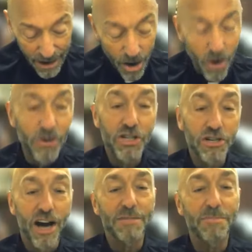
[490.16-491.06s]

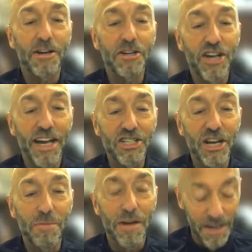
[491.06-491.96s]
talks about a
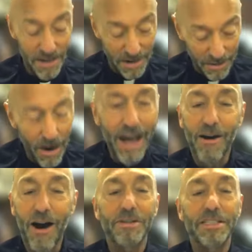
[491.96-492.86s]
changeup in,
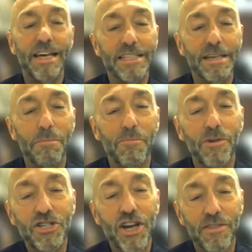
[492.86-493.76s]
I would say it's a,
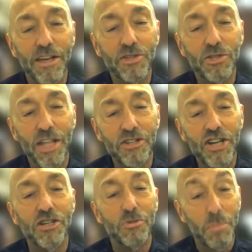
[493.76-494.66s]
they
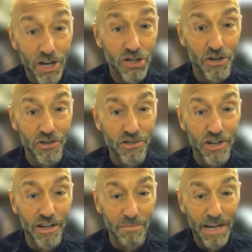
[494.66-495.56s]
change pitchers
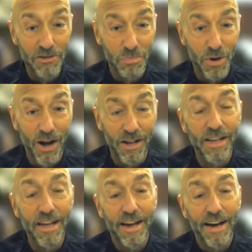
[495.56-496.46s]
in
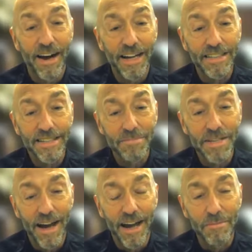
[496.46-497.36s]
baseball
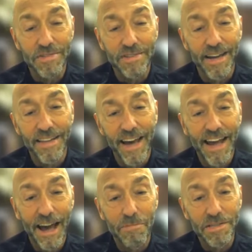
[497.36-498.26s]
sometimes, and that
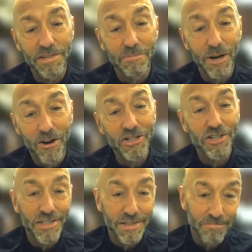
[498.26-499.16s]
happens in
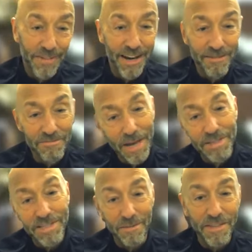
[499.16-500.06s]
parishes, kind of
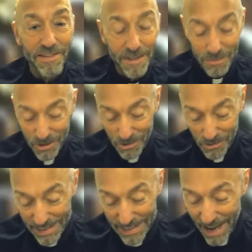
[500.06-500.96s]
maybe something similar to
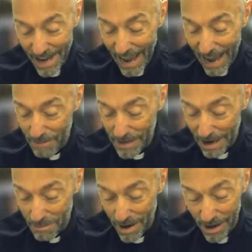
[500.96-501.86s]
what's happened
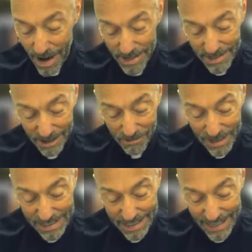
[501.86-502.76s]
among us in
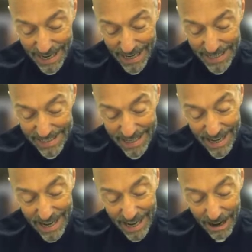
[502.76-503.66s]
recent days,
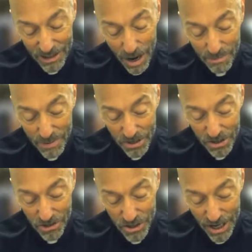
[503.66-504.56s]
a
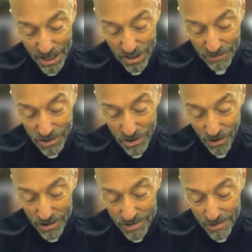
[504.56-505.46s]
pitcher change of
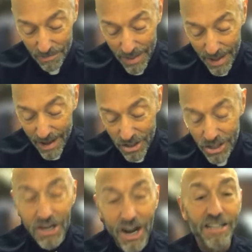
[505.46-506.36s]
sorts.
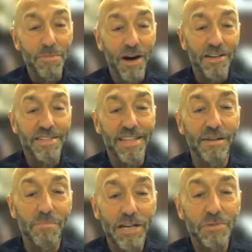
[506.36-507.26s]
She talks about
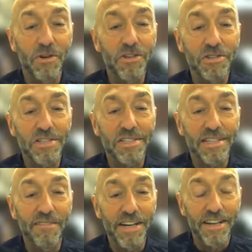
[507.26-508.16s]
in baseball, there's a
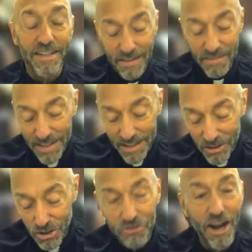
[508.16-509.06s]
seventh
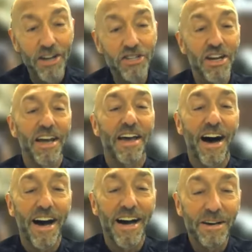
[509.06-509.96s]
inning stretch,
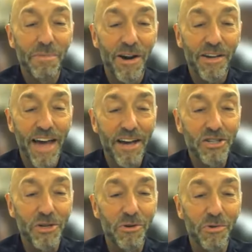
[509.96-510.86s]
comparing that
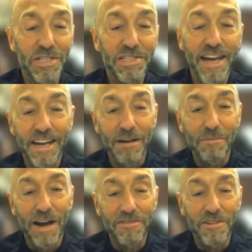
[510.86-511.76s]
to we stand
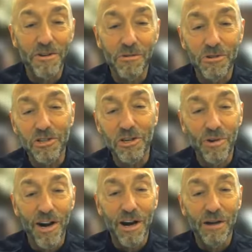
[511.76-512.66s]
up after the Eucharistic
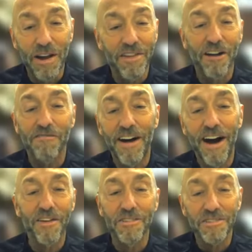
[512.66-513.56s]
prayer, we have the Our
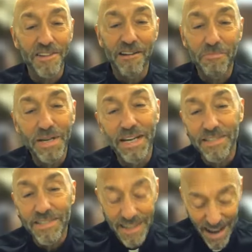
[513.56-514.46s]
Father, the sign of
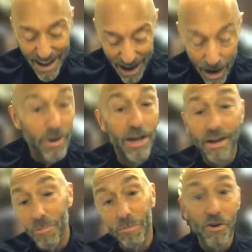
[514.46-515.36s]
peace,
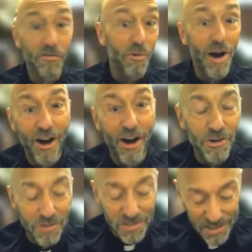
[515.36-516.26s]
we move around
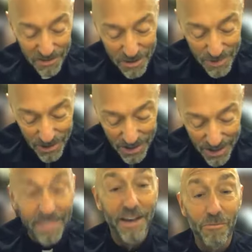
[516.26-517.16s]
to receive
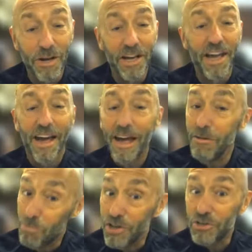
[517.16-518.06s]
communion, and then we
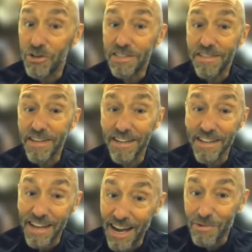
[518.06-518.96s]
pretty soon it's the end of
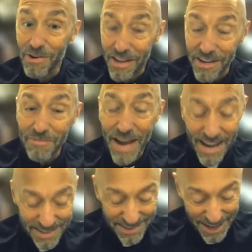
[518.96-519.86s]
the game or end of
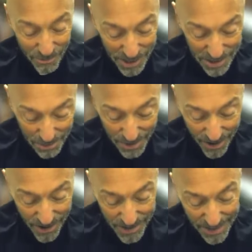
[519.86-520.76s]
mass and we
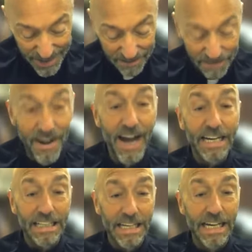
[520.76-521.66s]
depart. And then
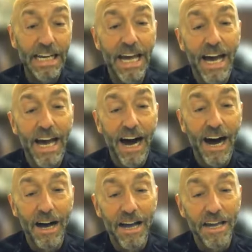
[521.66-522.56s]
finally,
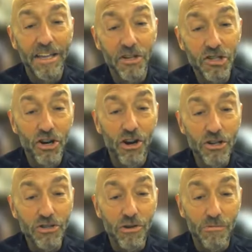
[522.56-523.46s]
in the
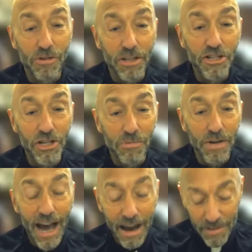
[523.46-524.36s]
church or in religion,
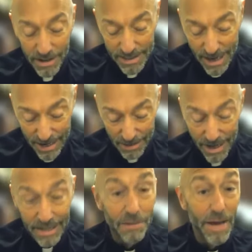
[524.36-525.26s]
we have
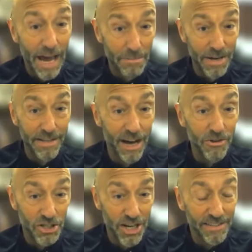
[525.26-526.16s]
a commandment,
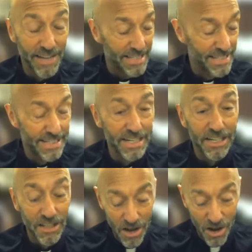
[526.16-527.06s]
thou shalt not
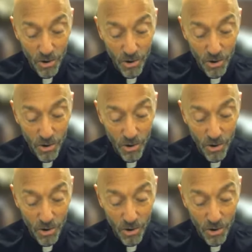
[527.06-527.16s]
steal.